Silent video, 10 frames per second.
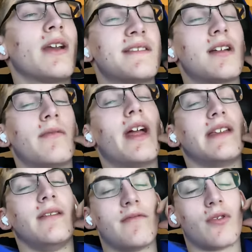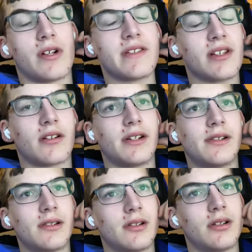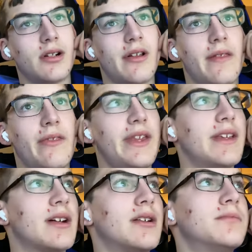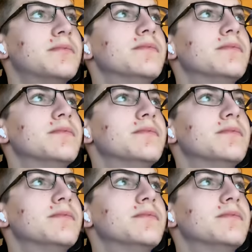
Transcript: of 1940, sorry, the